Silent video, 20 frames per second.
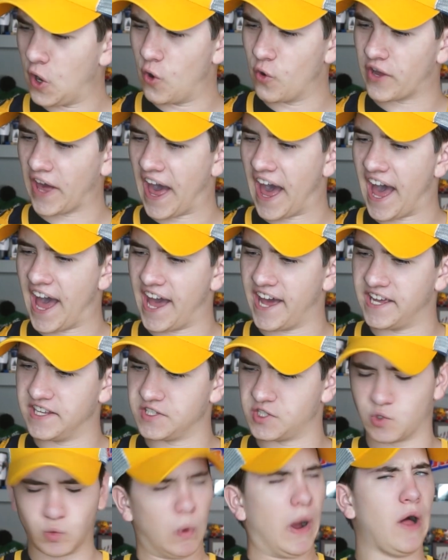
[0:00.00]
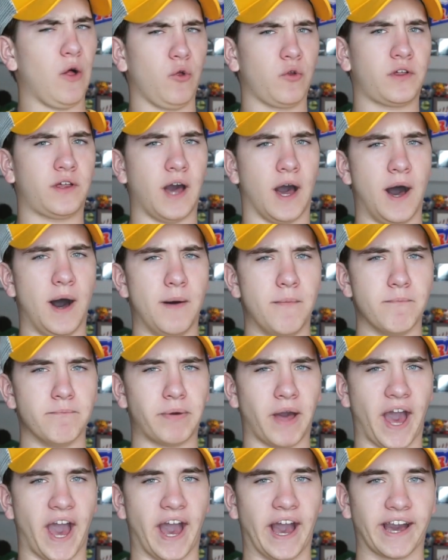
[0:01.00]
guys, welcome
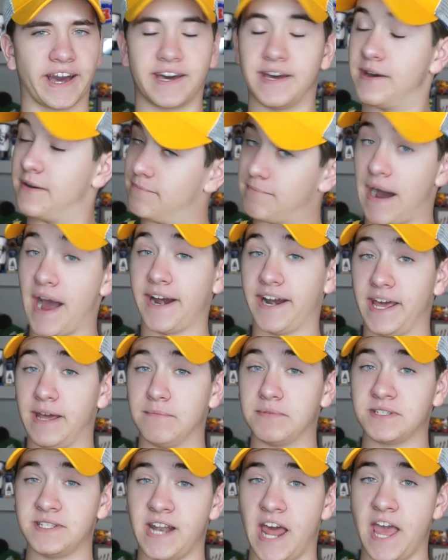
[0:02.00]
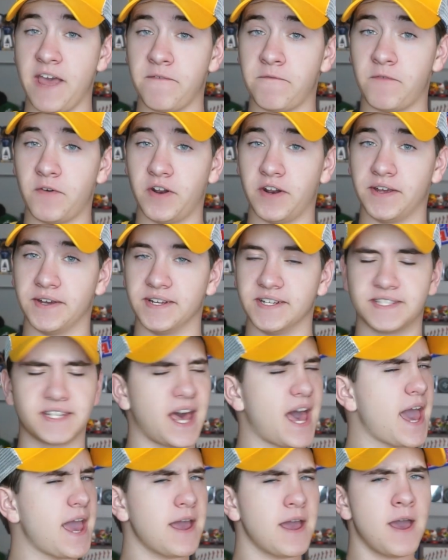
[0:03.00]
back. My name's Nathan and
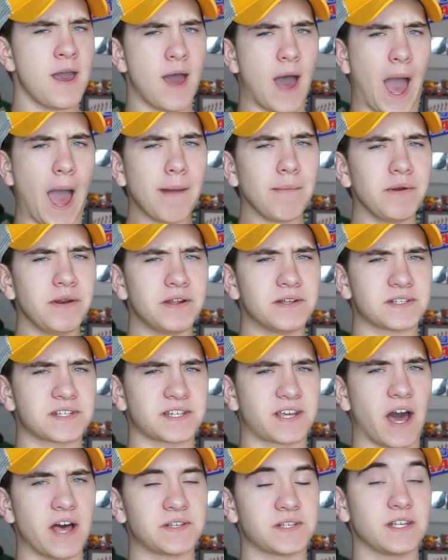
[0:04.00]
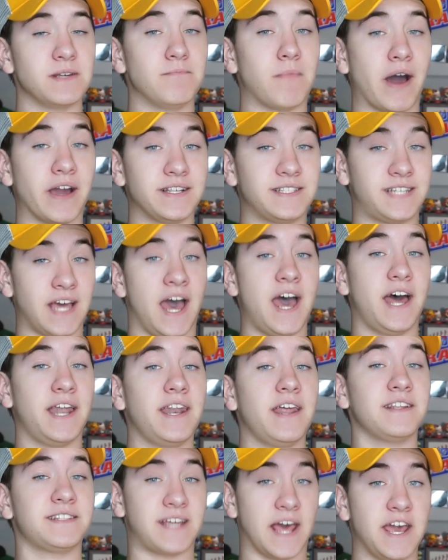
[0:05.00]
today I'm going to be discussing my 10
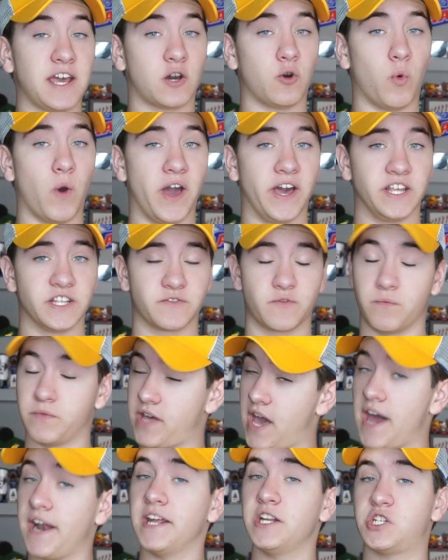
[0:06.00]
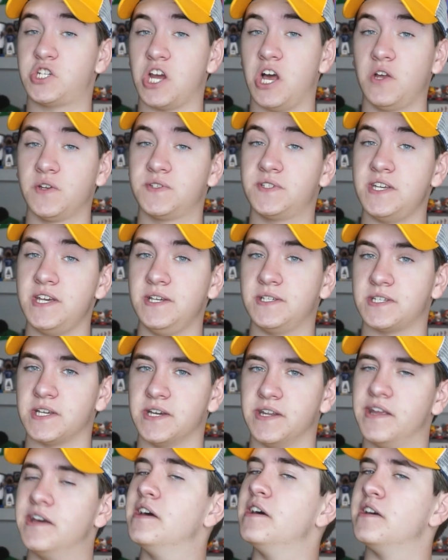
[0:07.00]
takeaways from the NHL
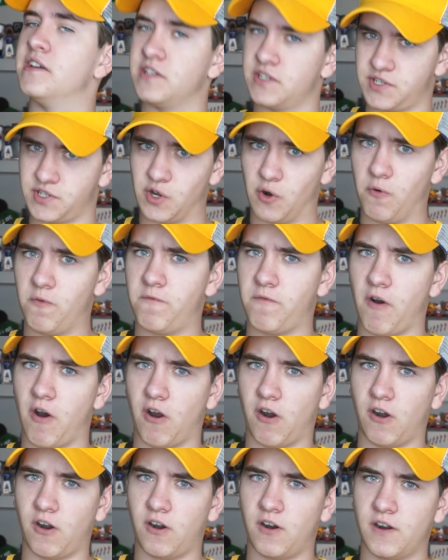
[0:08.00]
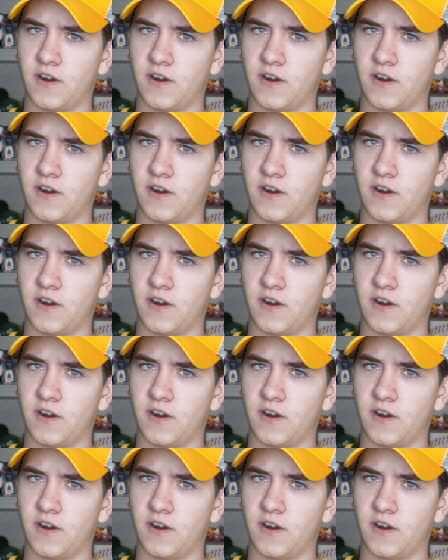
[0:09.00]
season so far.